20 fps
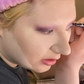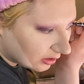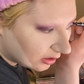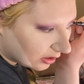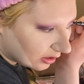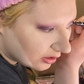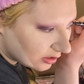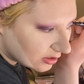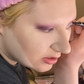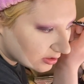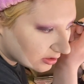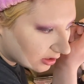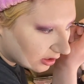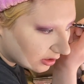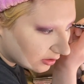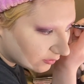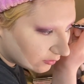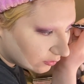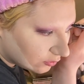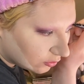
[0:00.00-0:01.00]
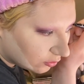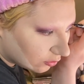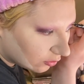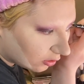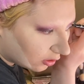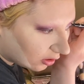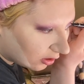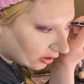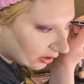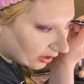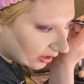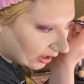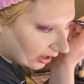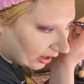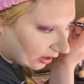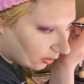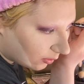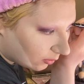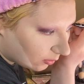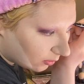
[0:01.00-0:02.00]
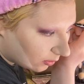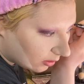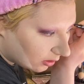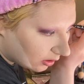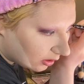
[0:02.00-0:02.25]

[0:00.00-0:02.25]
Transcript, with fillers: I just kind of draw it out